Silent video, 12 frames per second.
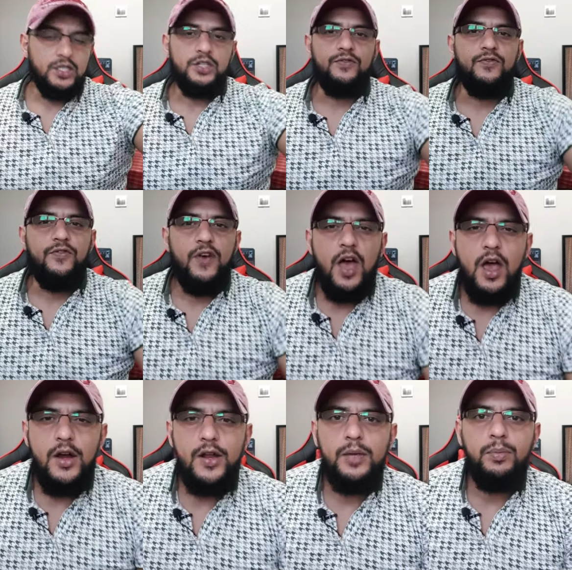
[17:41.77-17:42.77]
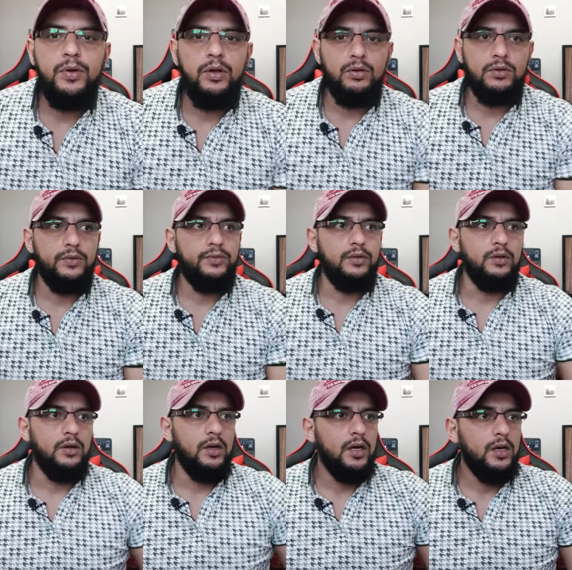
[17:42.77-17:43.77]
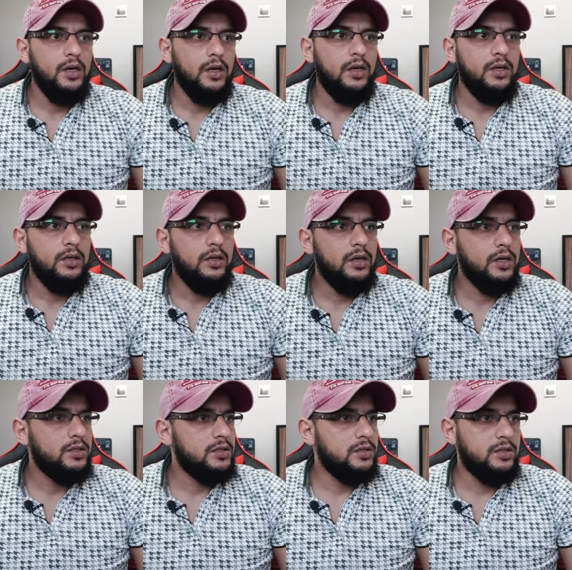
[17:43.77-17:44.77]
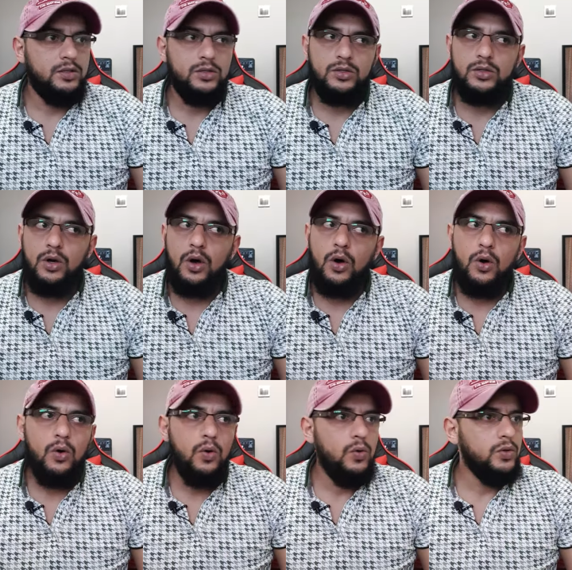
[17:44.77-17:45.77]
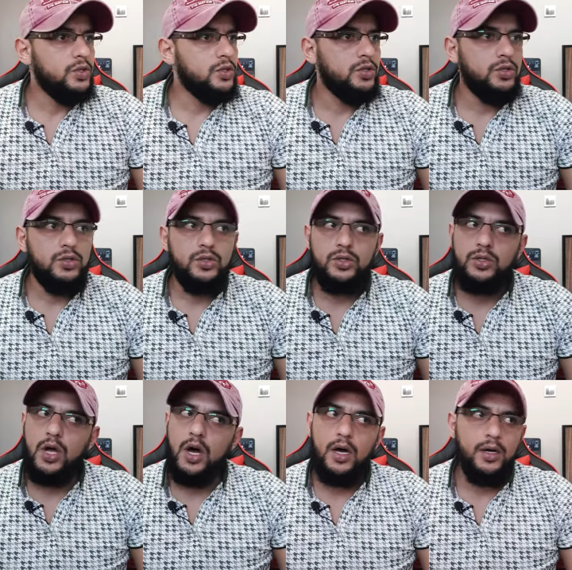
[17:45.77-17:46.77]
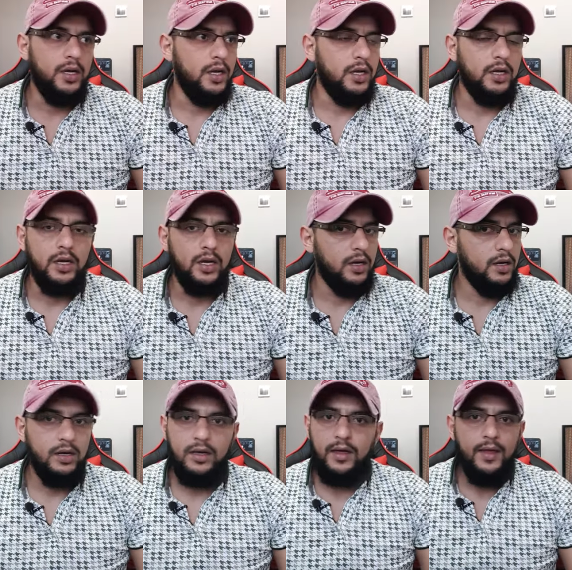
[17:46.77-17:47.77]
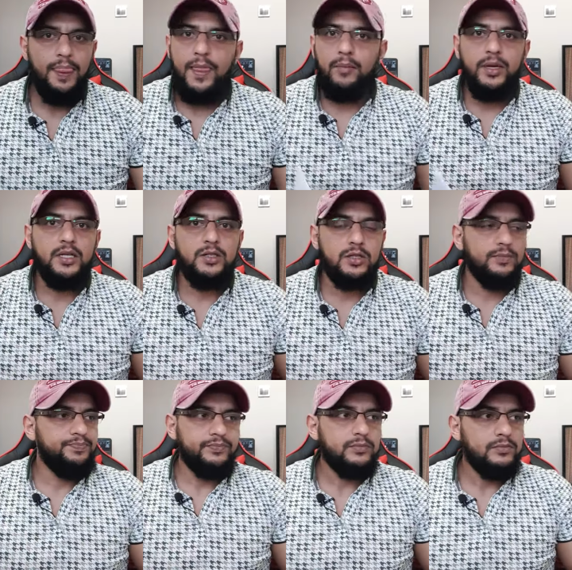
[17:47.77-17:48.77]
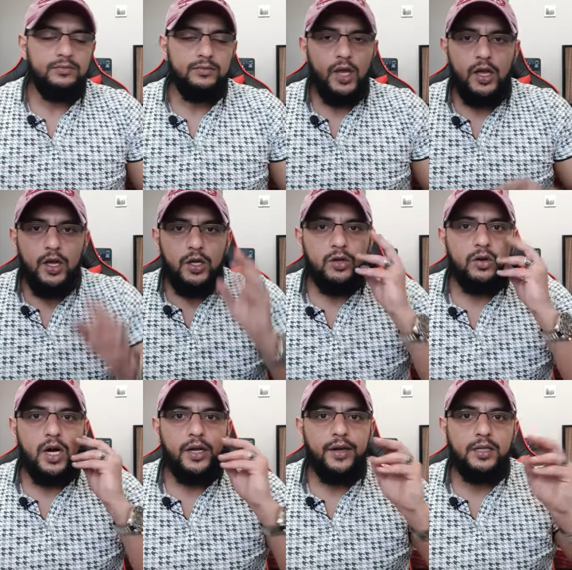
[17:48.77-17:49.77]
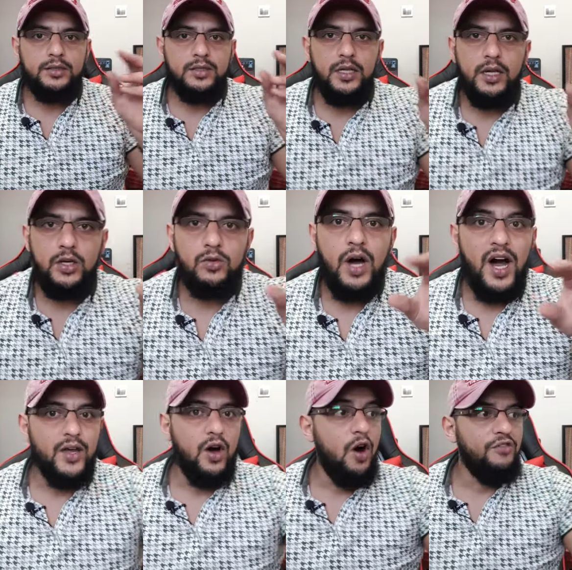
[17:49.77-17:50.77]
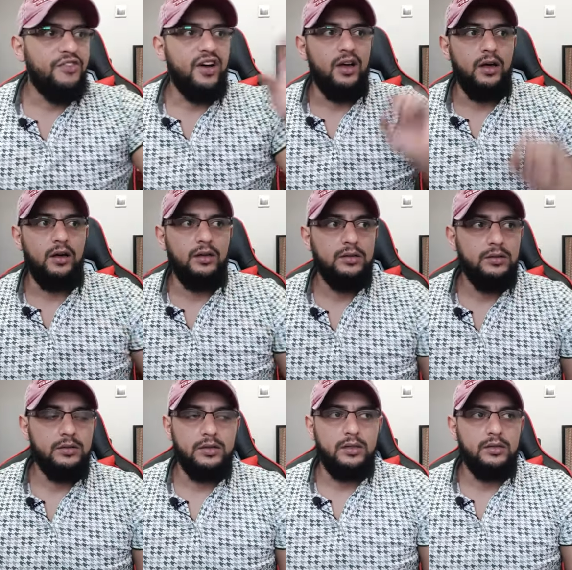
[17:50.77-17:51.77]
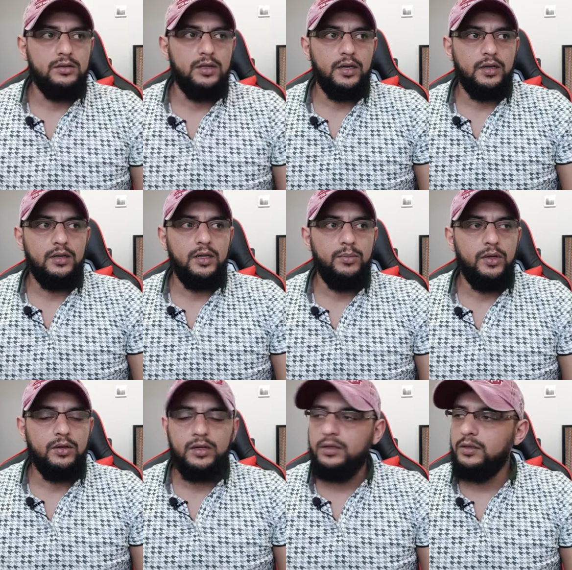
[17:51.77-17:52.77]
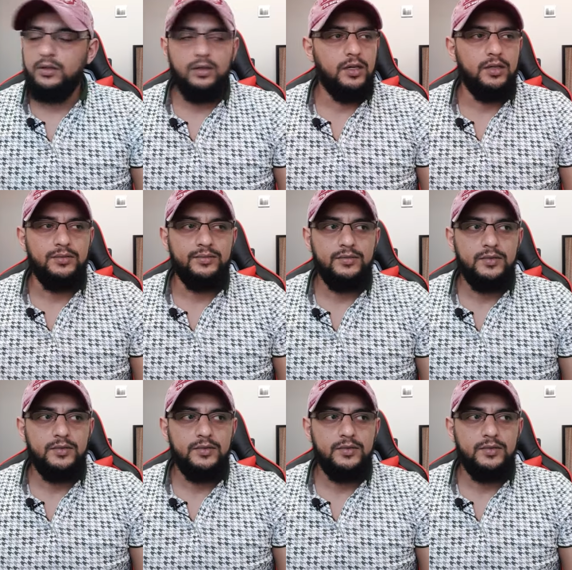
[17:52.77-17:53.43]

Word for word: is very beautiful, you're so stunning. That means you cannot take your eye off her. You know, like, keep looking. No.